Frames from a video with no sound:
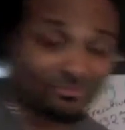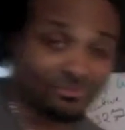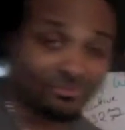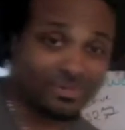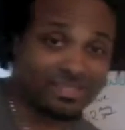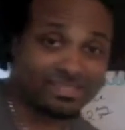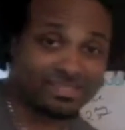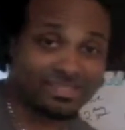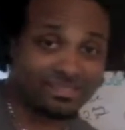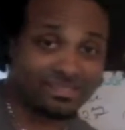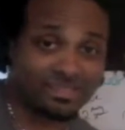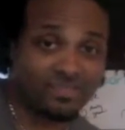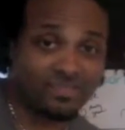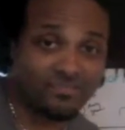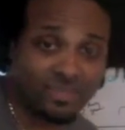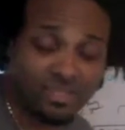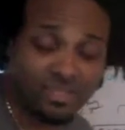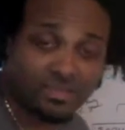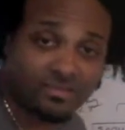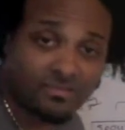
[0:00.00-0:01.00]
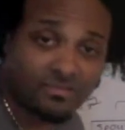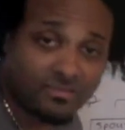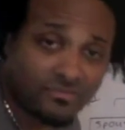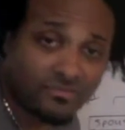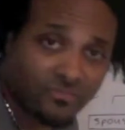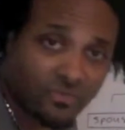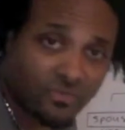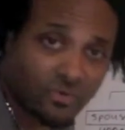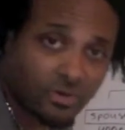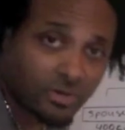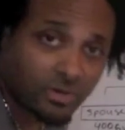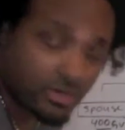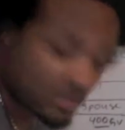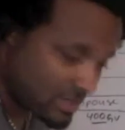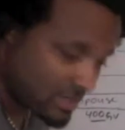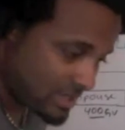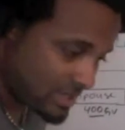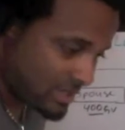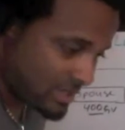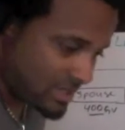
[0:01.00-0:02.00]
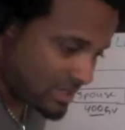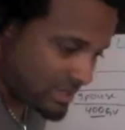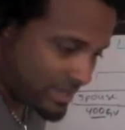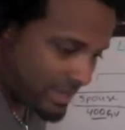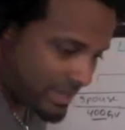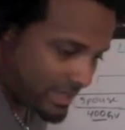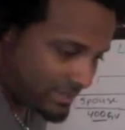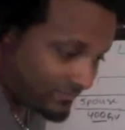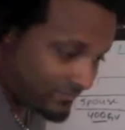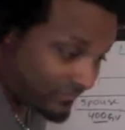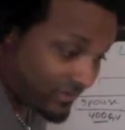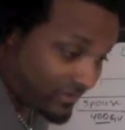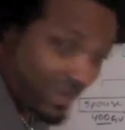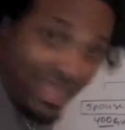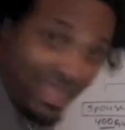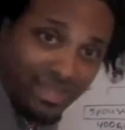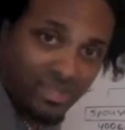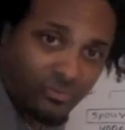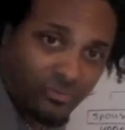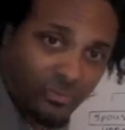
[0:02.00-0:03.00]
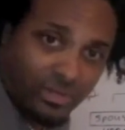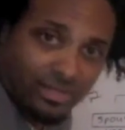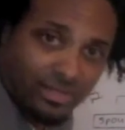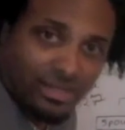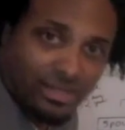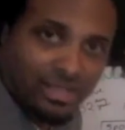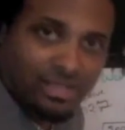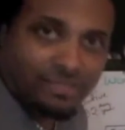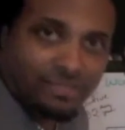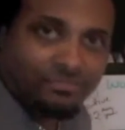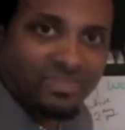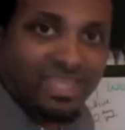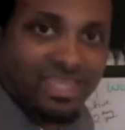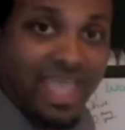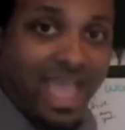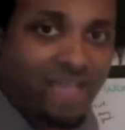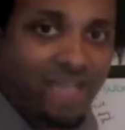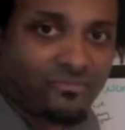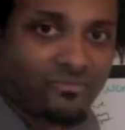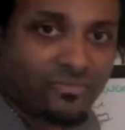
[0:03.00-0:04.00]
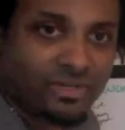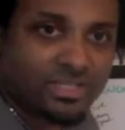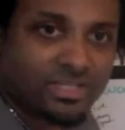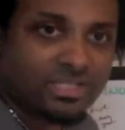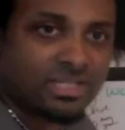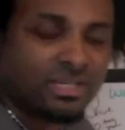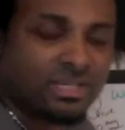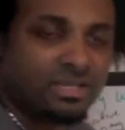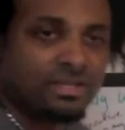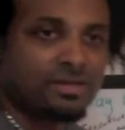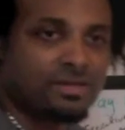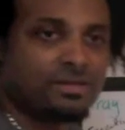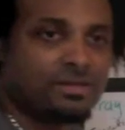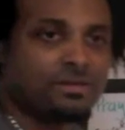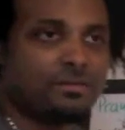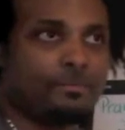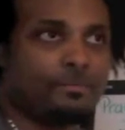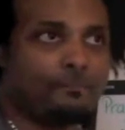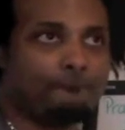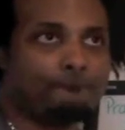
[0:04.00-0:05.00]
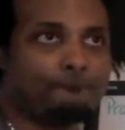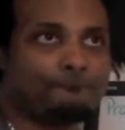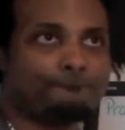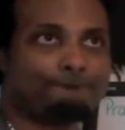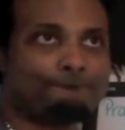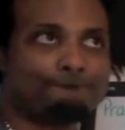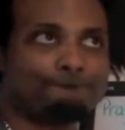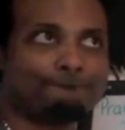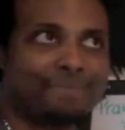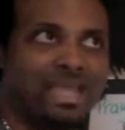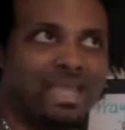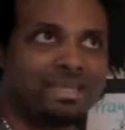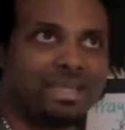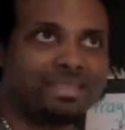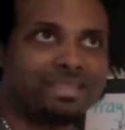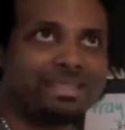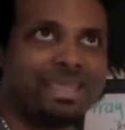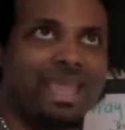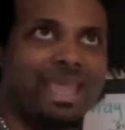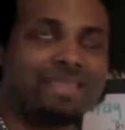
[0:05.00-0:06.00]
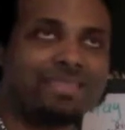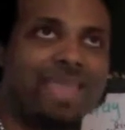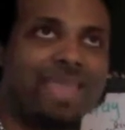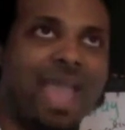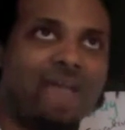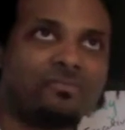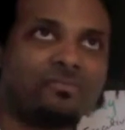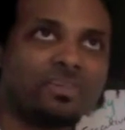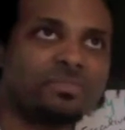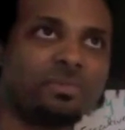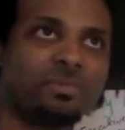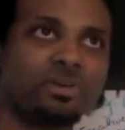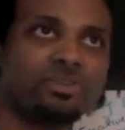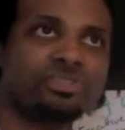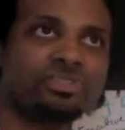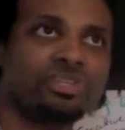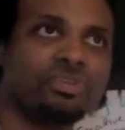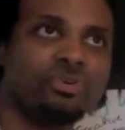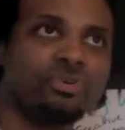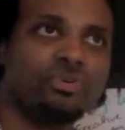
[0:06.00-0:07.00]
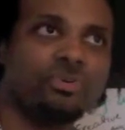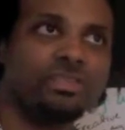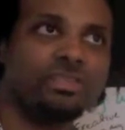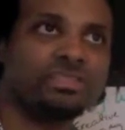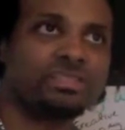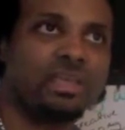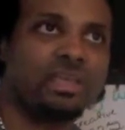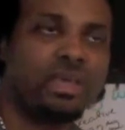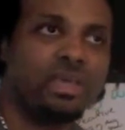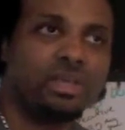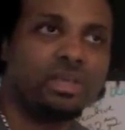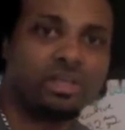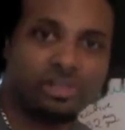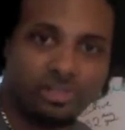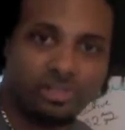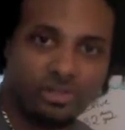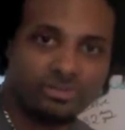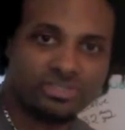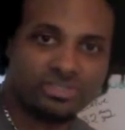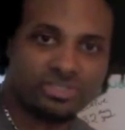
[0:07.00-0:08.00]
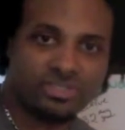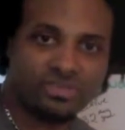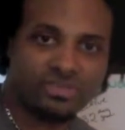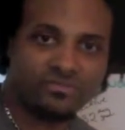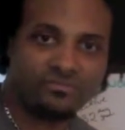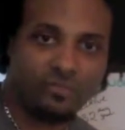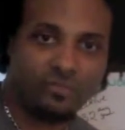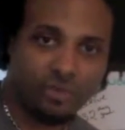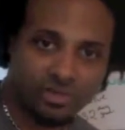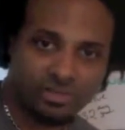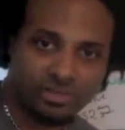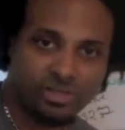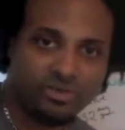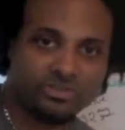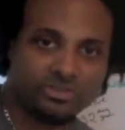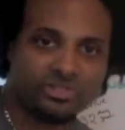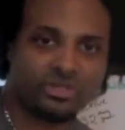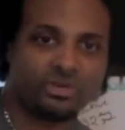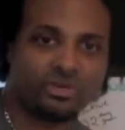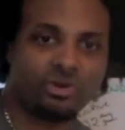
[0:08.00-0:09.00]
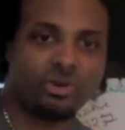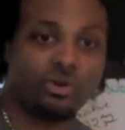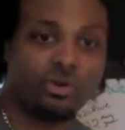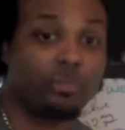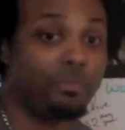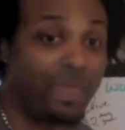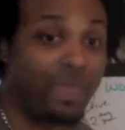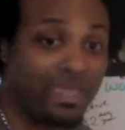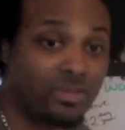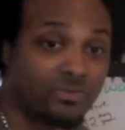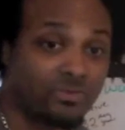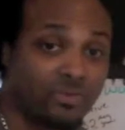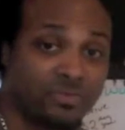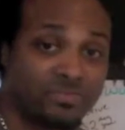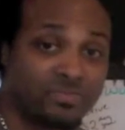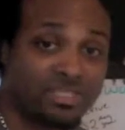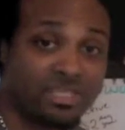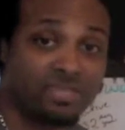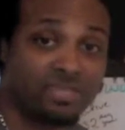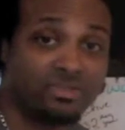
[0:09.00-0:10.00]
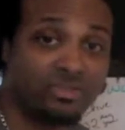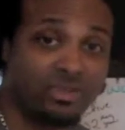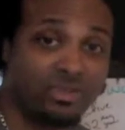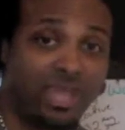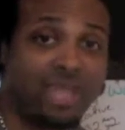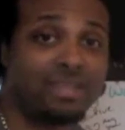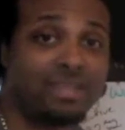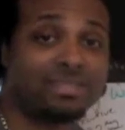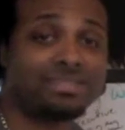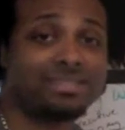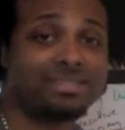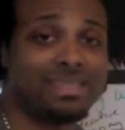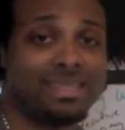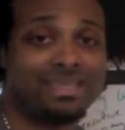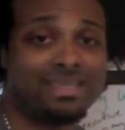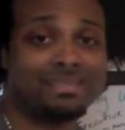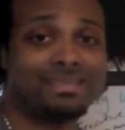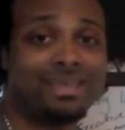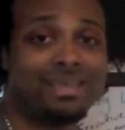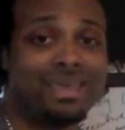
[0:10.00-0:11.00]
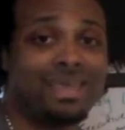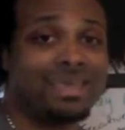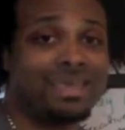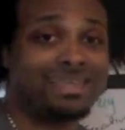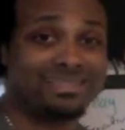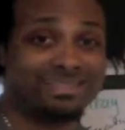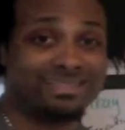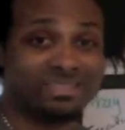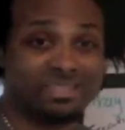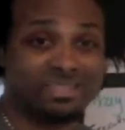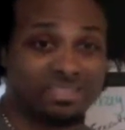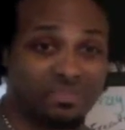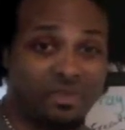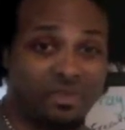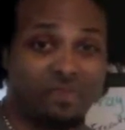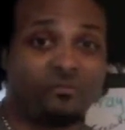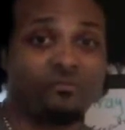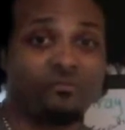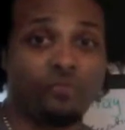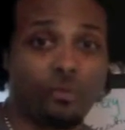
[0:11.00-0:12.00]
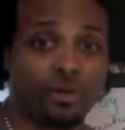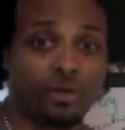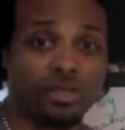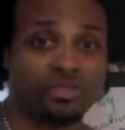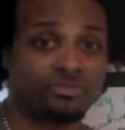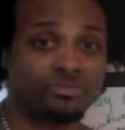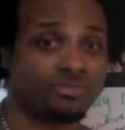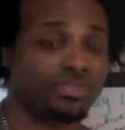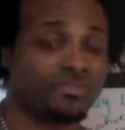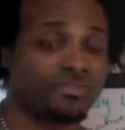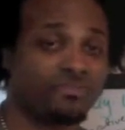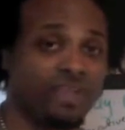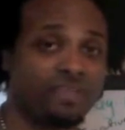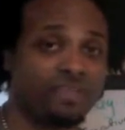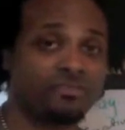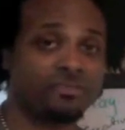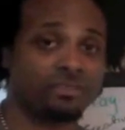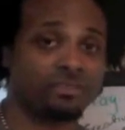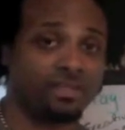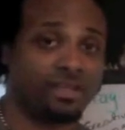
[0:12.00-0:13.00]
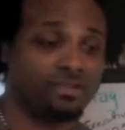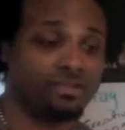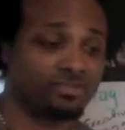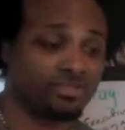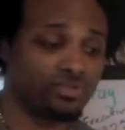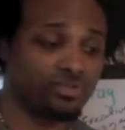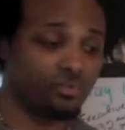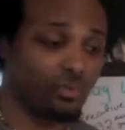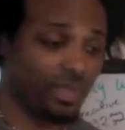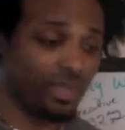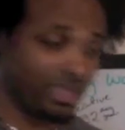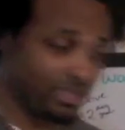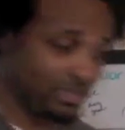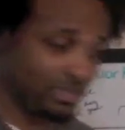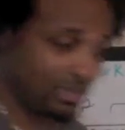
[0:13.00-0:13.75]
pretty significant for anyone. The average person who is close to foreclosure or bankruptcy in the United States is just about $400 to $500 away.